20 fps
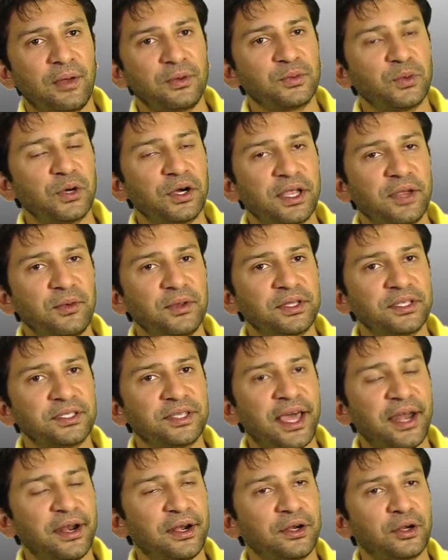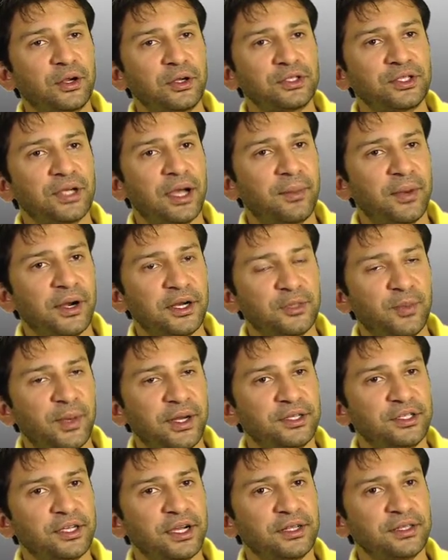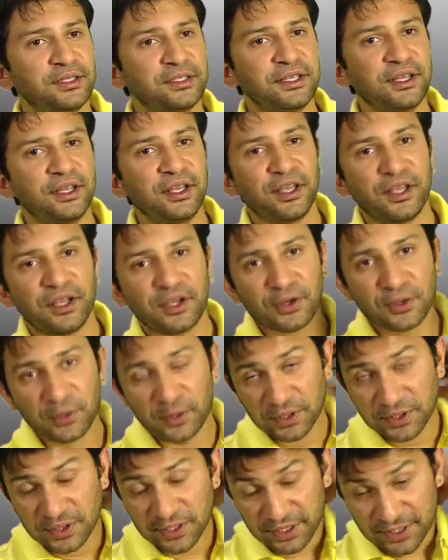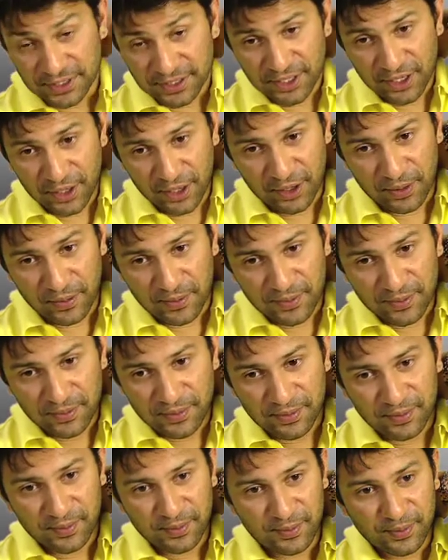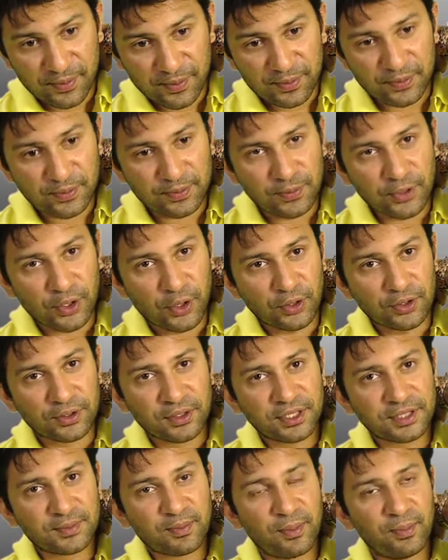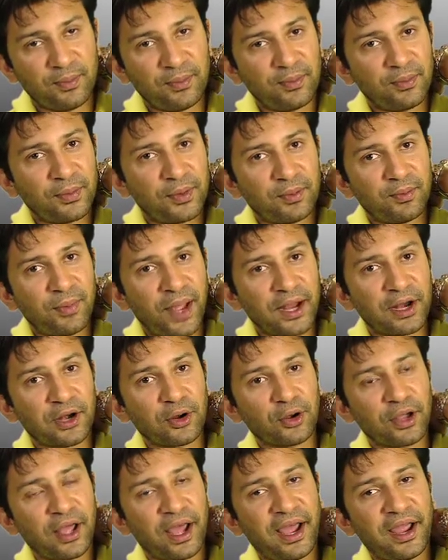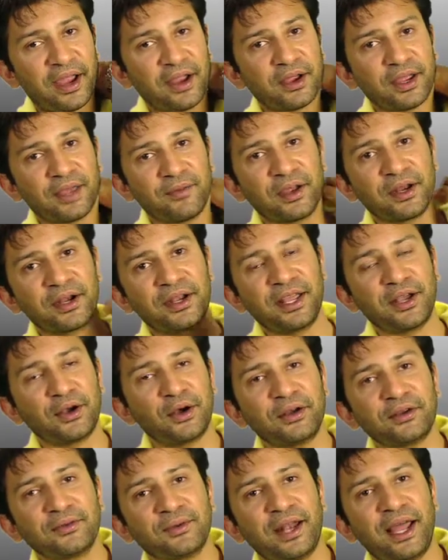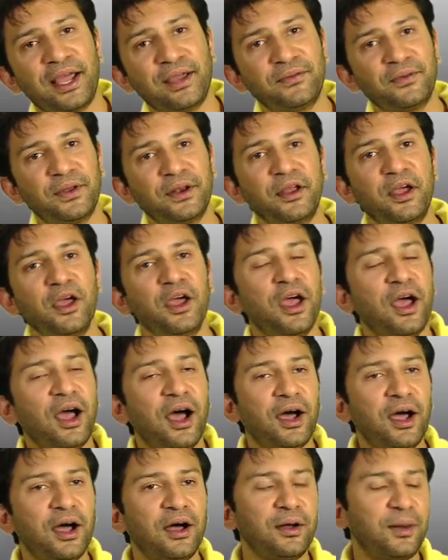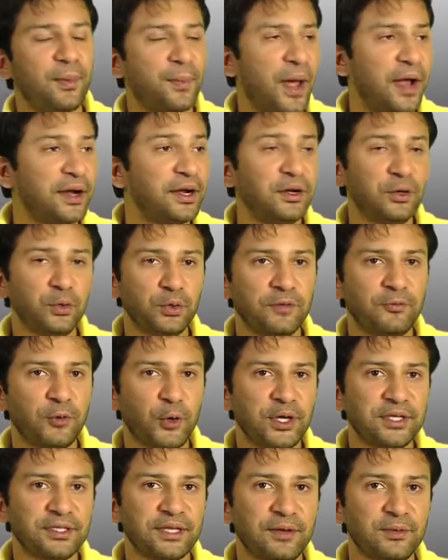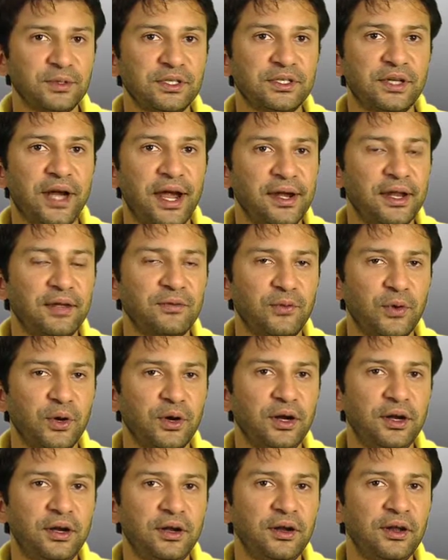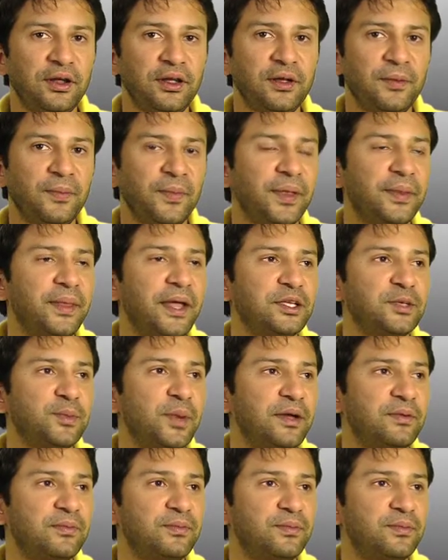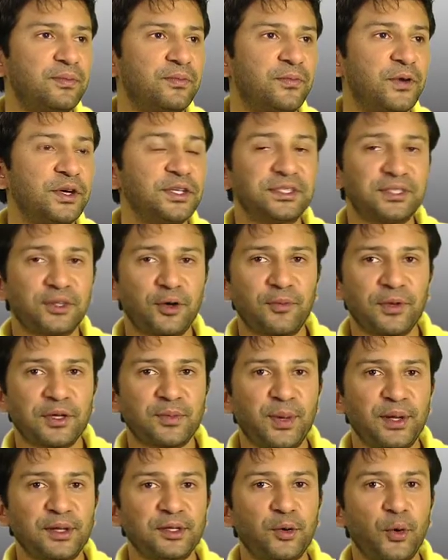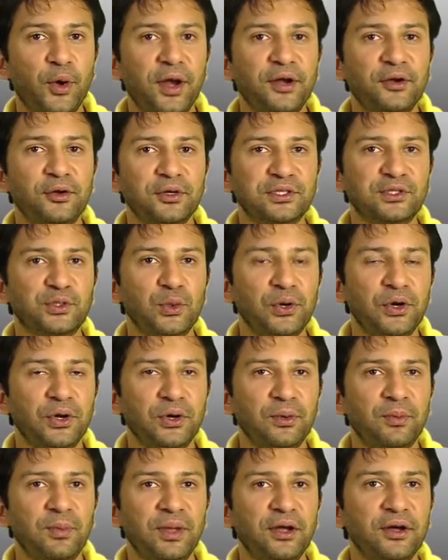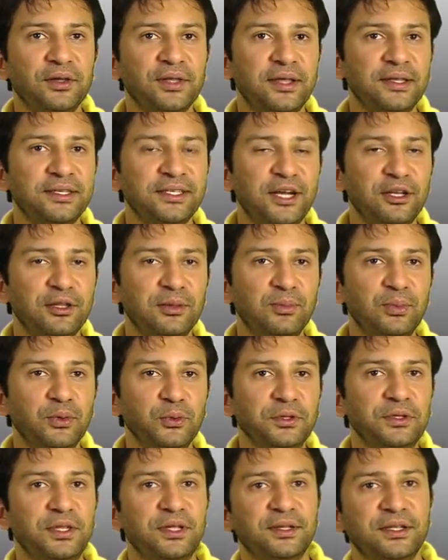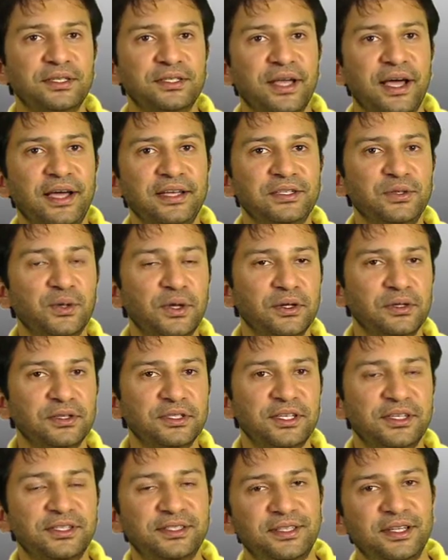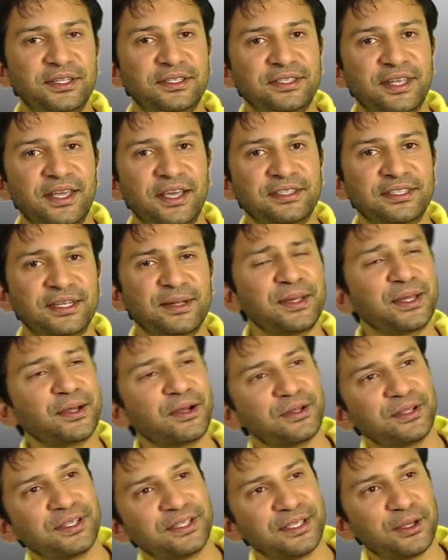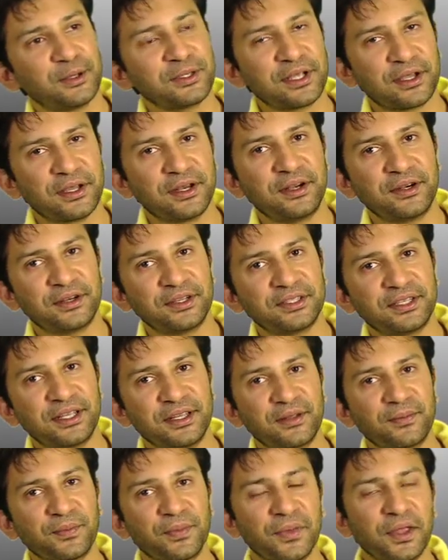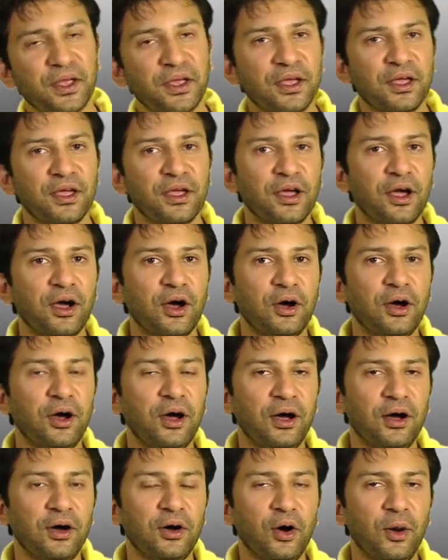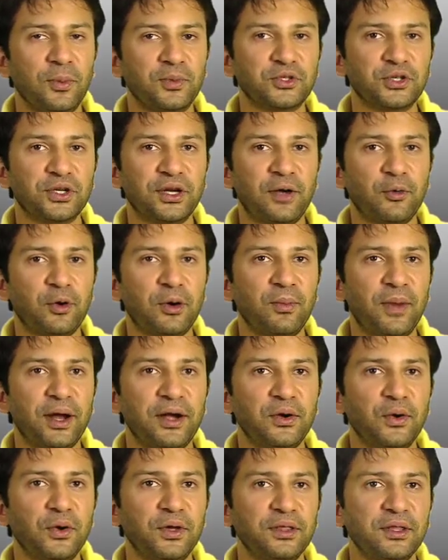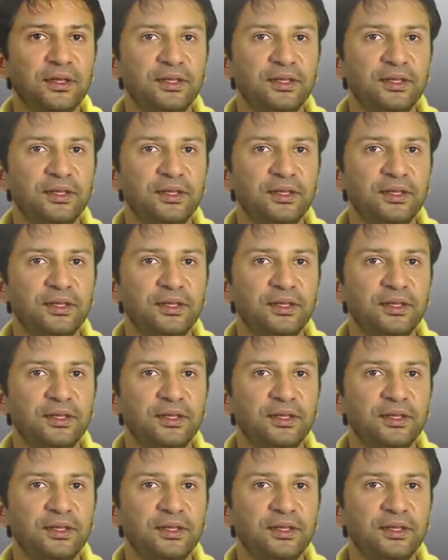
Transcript: working with this character called Chamraj Pechals, who was this this Bangalore guy giving a take on life, and I didn't do the voice, I just writing for it, and that's my first sort of experience going into a studio, being on the other side of the booth, and this guy's doing all these takes, and I'm like, oh, this sounds like an interesting option. I wouldn't mind doing